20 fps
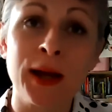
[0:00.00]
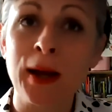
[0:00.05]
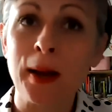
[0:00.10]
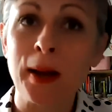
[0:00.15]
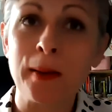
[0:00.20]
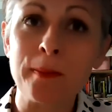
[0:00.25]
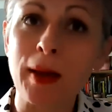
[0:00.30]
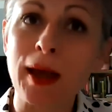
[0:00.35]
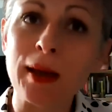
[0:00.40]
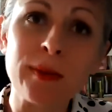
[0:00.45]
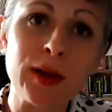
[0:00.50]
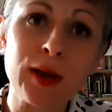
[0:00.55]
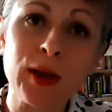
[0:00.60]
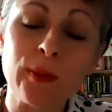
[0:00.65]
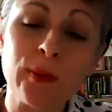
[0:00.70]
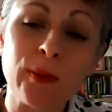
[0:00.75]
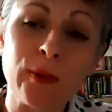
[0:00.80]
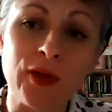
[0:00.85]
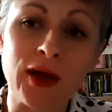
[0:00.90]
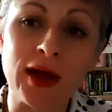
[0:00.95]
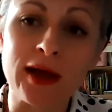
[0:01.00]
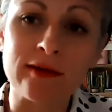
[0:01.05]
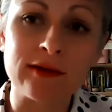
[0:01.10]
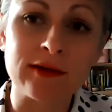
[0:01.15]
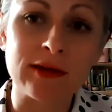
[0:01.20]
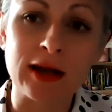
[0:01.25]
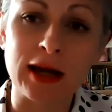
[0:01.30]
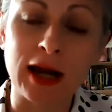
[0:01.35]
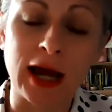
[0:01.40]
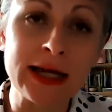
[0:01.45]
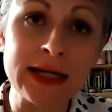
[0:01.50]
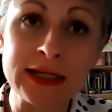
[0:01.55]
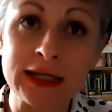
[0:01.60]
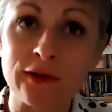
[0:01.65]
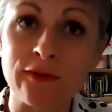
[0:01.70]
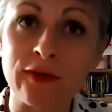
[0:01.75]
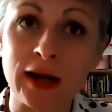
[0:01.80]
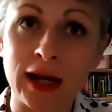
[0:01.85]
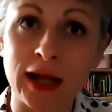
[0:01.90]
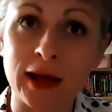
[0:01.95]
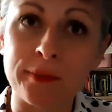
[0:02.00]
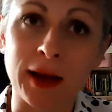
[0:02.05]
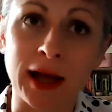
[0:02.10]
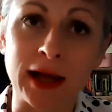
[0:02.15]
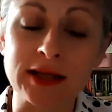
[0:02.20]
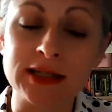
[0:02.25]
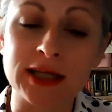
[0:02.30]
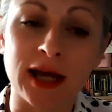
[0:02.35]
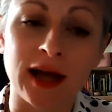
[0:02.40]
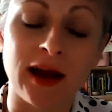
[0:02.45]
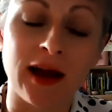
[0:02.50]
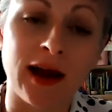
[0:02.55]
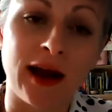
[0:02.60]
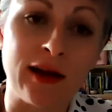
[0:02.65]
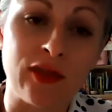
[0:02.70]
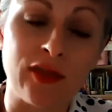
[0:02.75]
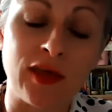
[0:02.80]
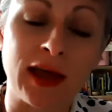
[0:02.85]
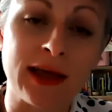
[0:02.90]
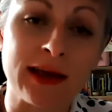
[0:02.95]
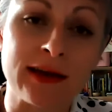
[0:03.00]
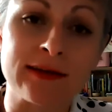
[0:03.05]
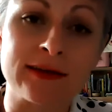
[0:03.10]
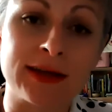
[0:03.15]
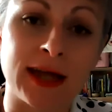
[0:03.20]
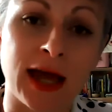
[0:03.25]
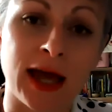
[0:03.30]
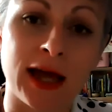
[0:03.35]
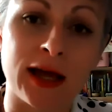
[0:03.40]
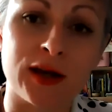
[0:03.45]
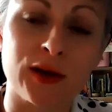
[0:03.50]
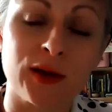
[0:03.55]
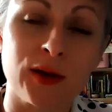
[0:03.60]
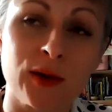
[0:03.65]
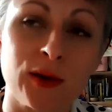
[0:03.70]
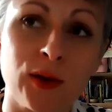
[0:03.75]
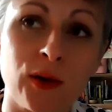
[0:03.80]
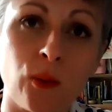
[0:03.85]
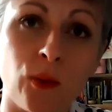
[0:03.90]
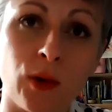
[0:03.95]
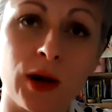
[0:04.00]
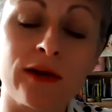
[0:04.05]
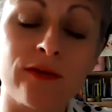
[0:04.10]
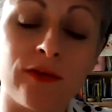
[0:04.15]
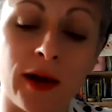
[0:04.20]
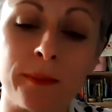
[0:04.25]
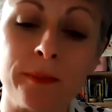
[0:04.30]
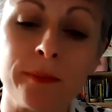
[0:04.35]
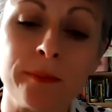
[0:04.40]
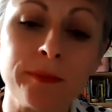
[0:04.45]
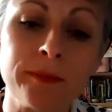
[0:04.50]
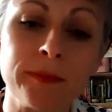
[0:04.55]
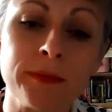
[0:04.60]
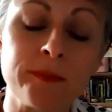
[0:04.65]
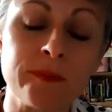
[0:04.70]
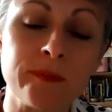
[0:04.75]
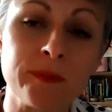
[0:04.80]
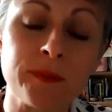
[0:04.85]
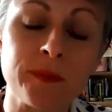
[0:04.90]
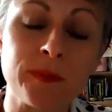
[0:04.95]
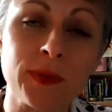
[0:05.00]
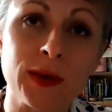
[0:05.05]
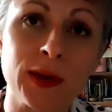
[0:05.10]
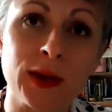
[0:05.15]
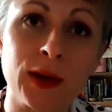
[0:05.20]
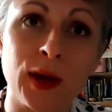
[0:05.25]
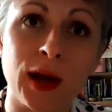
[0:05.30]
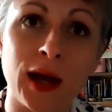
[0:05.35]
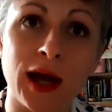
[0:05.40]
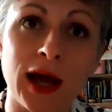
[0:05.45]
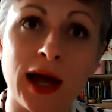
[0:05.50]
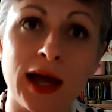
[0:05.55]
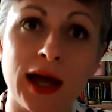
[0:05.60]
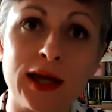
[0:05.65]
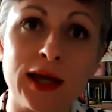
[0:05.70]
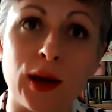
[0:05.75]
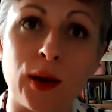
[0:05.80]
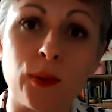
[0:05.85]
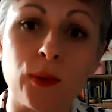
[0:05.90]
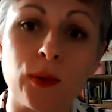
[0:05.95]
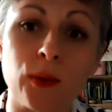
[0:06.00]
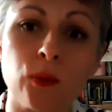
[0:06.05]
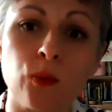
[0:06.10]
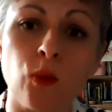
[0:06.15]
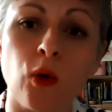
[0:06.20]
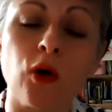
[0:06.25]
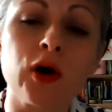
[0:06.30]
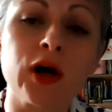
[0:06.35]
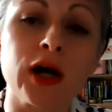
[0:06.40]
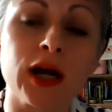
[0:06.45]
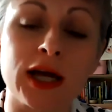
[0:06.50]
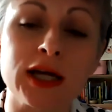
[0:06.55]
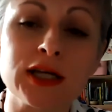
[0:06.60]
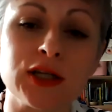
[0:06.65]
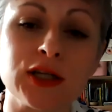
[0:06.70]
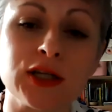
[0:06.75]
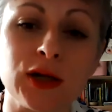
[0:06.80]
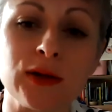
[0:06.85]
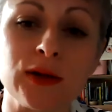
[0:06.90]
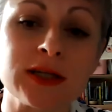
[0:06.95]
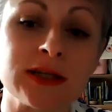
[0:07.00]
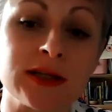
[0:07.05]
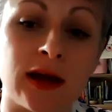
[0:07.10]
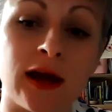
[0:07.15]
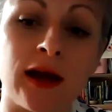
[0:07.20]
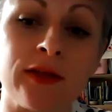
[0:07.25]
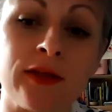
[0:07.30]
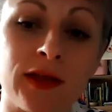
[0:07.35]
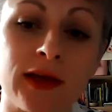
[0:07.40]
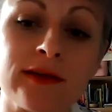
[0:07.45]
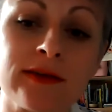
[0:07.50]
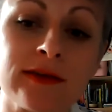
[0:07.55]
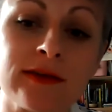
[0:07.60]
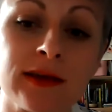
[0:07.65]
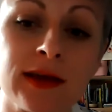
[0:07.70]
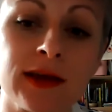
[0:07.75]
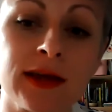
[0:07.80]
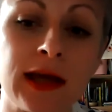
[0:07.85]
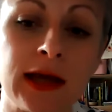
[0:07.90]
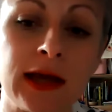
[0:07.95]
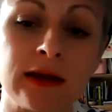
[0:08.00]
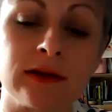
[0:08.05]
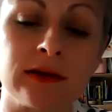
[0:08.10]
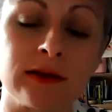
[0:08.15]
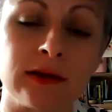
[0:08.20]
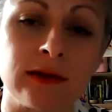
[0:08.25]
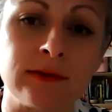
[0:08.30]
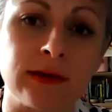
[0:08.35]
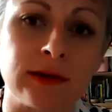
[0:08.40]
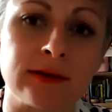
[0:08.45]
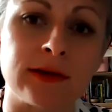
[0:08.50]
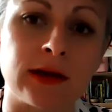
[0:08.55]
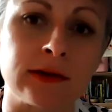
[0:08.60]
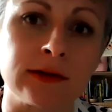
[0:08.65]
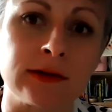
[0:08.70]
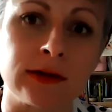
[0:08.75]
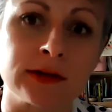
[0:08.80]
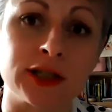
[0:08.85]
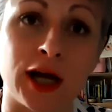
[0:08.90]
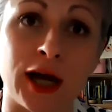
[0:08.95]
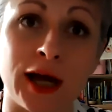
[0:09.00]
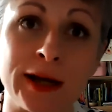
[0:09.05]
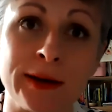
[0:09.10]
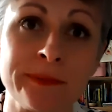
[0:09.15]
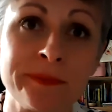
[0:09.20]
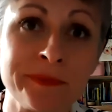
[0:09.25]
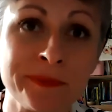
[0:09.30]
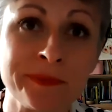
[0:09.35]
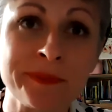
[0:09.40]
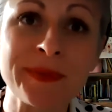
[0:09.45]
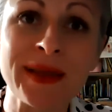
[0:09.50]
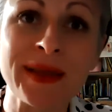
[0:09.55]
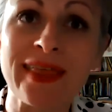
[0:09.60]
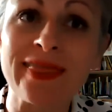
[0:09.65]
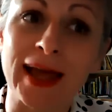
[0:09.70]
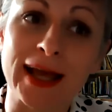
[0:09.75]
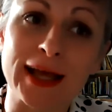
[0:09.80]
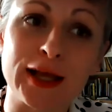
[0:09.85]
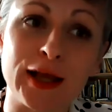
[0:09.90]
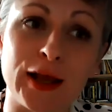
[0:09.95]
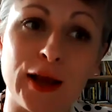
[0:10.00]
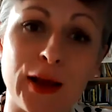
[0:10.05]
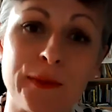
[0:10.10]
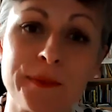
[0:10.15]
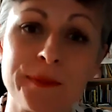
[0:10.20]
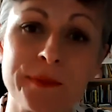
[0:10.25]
Maybe you will think slightly differently about it and think instead, what if I'm, you know, what could I do to turn this into sunshine? Thank you.